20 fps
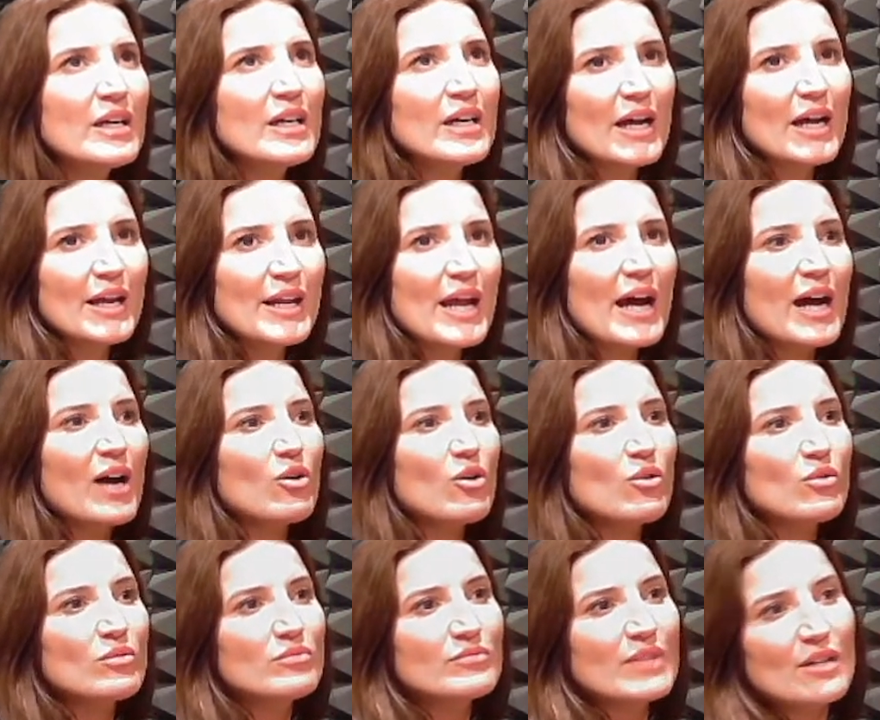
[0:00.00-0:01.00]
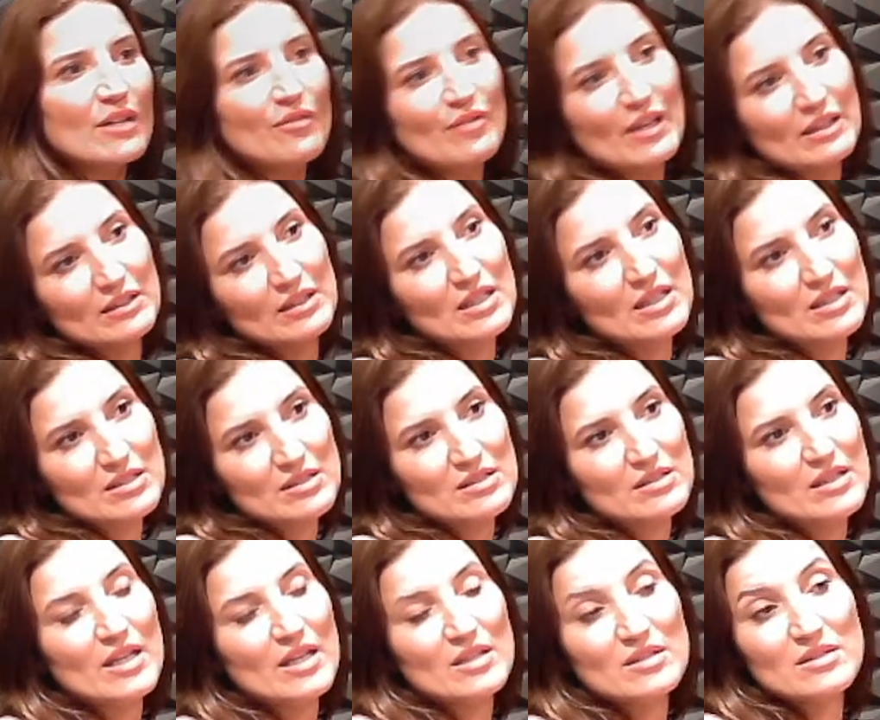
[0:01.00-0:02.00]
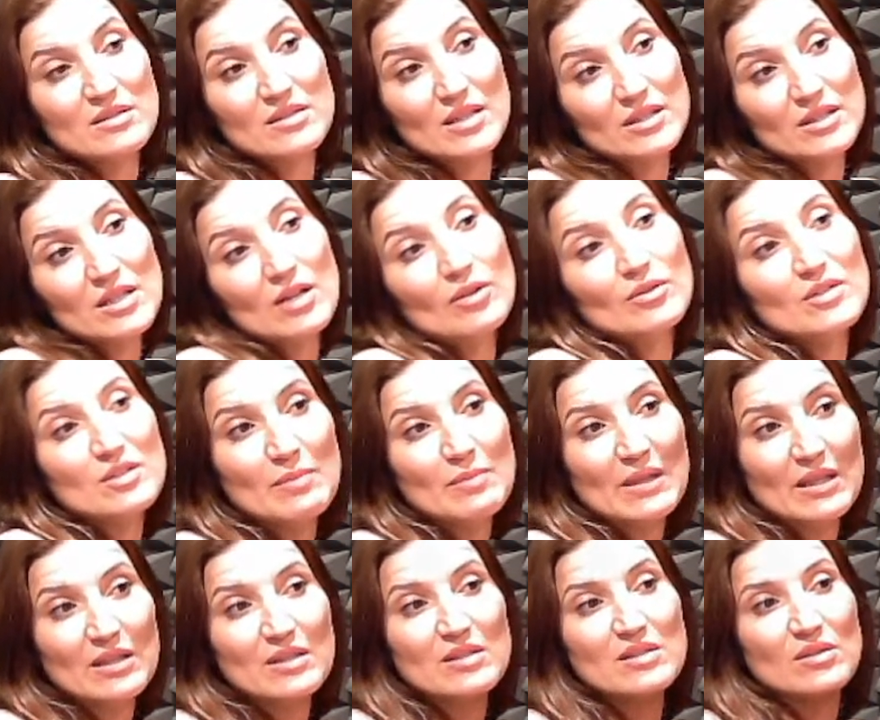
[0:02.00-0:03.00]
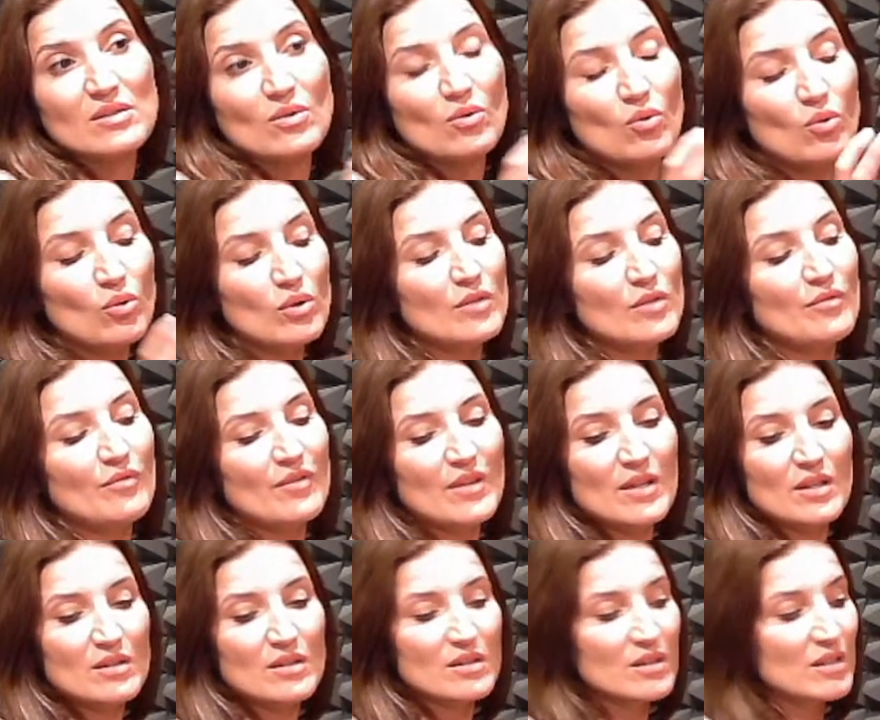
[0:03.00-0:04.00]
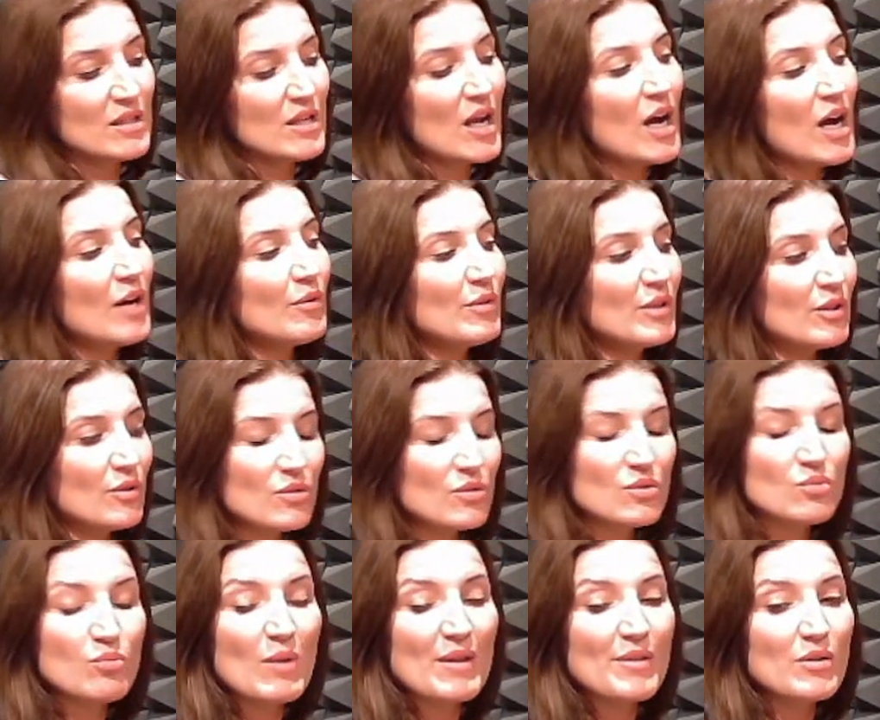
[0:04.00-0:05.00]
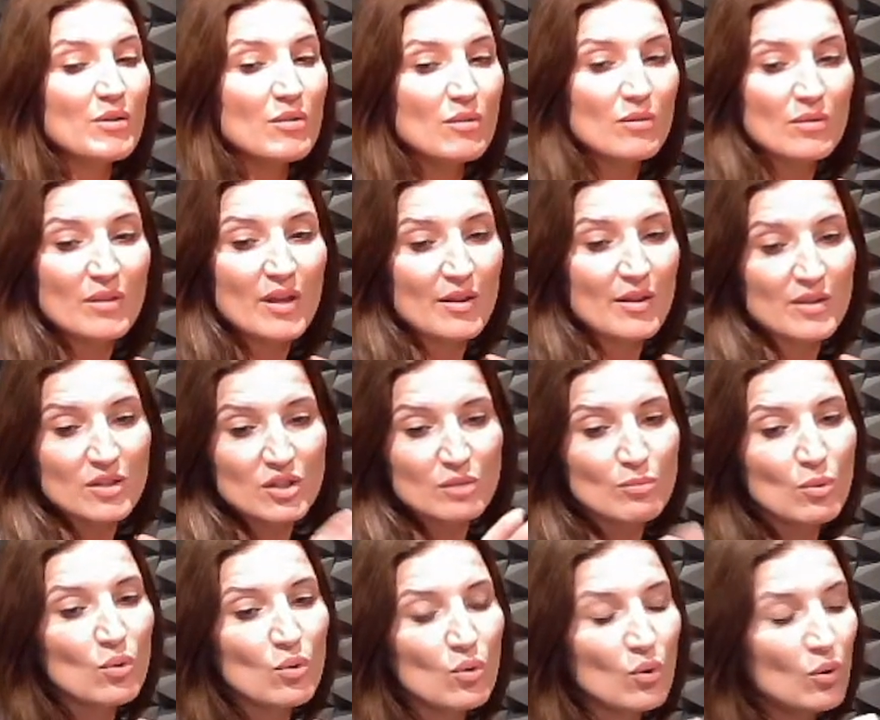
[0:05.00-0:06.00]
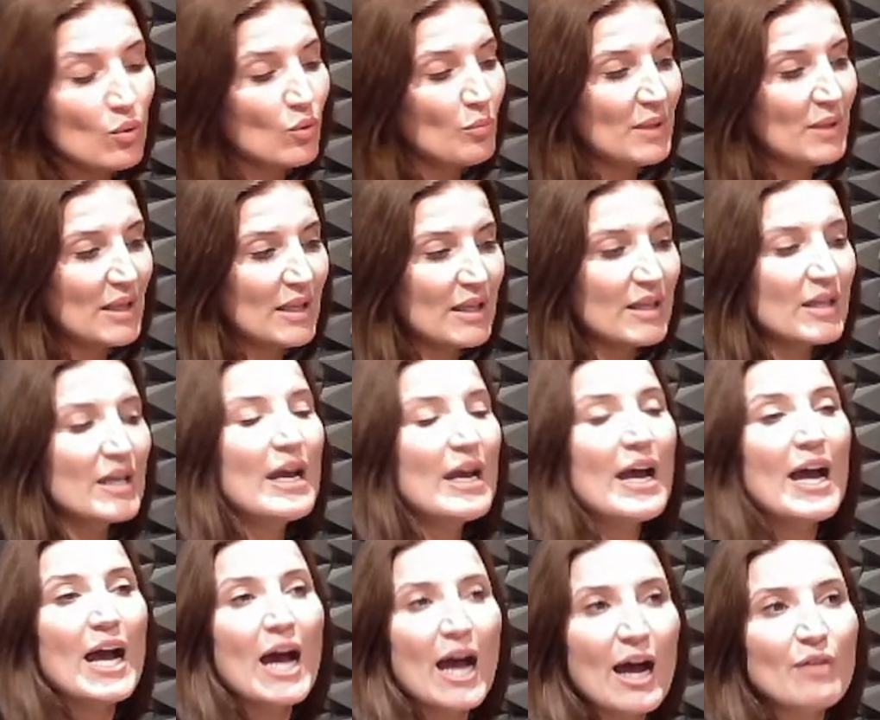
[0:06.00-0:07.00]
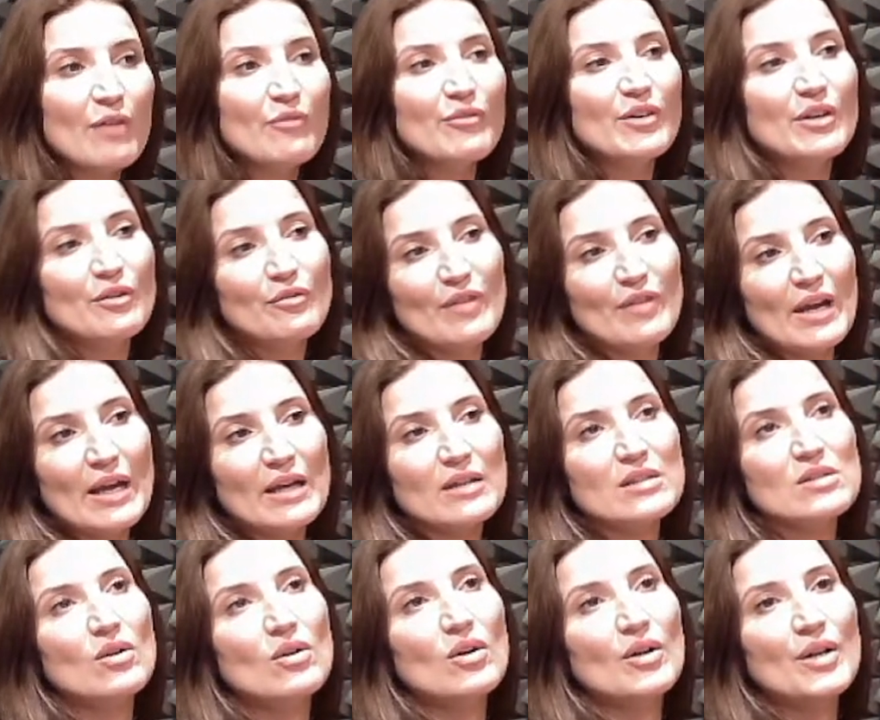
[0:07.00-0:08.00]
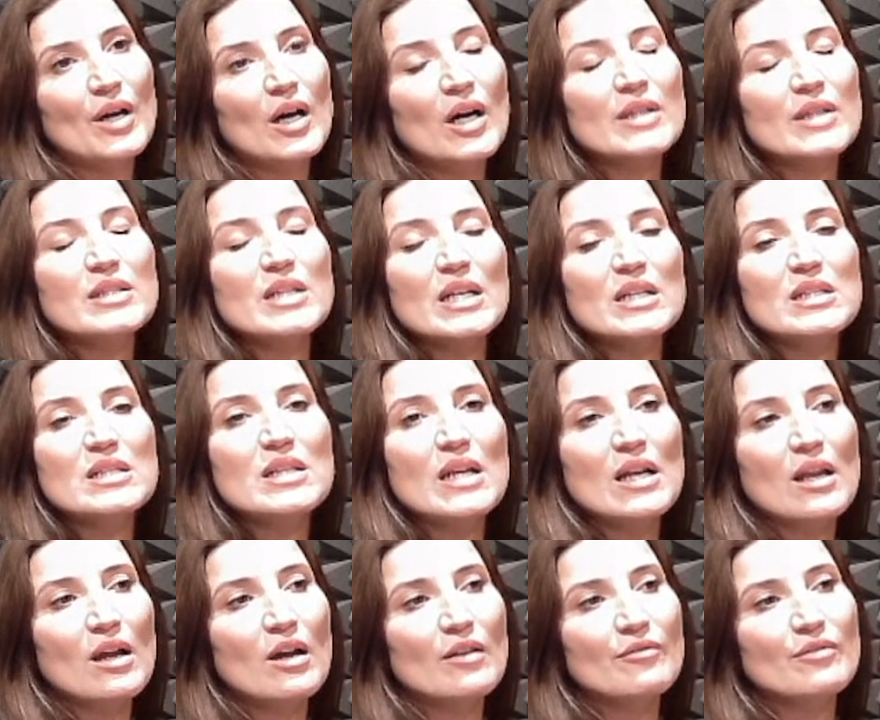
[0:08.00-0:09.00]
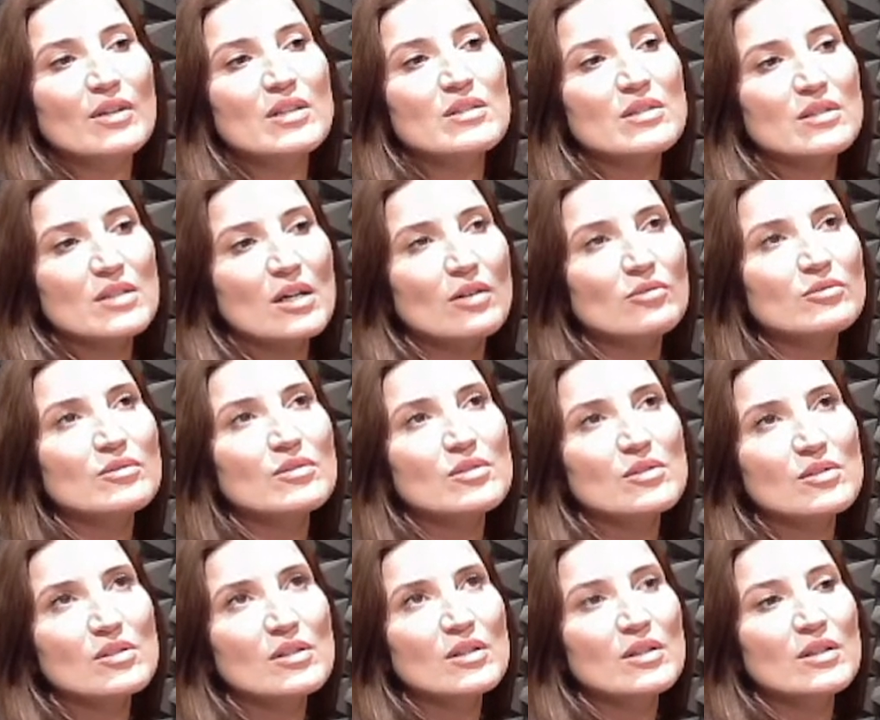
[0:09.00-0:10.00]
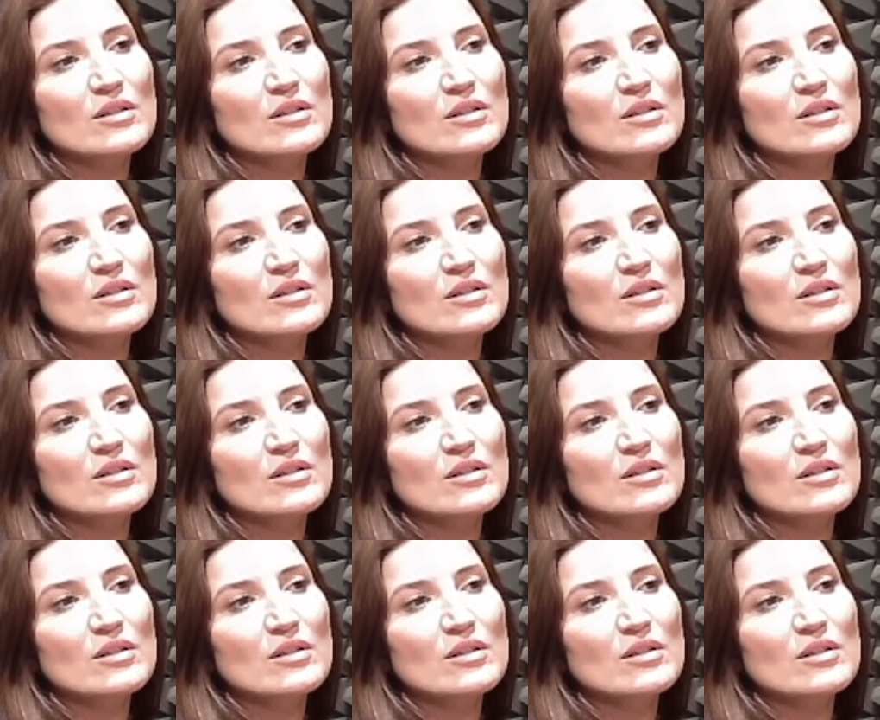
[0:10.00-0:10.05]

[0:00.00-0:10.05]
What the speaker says: and how that affected us as adults. Because all of these scenarios, whether they're small or big, have an effect on our day-to-day life as adults.